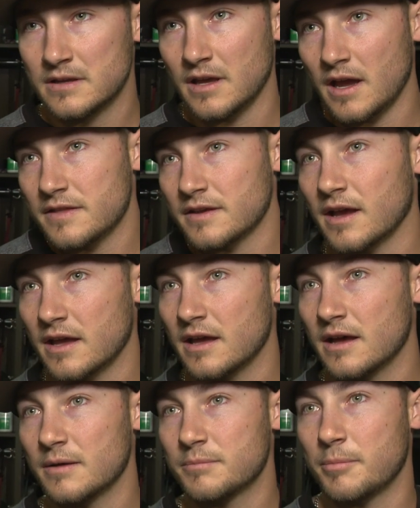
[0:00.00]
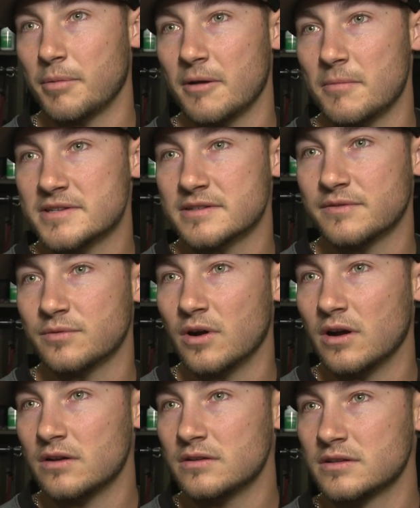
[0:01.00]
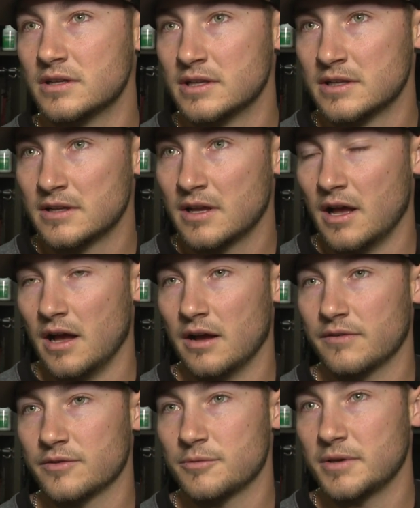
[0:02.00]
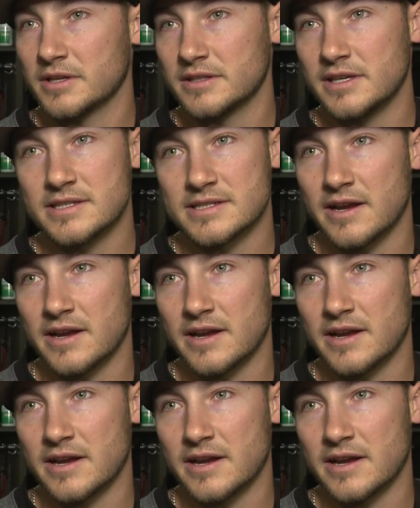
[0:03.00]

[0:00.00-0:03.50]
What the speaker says: Yeah, I think I prepared myself well for the big leagues.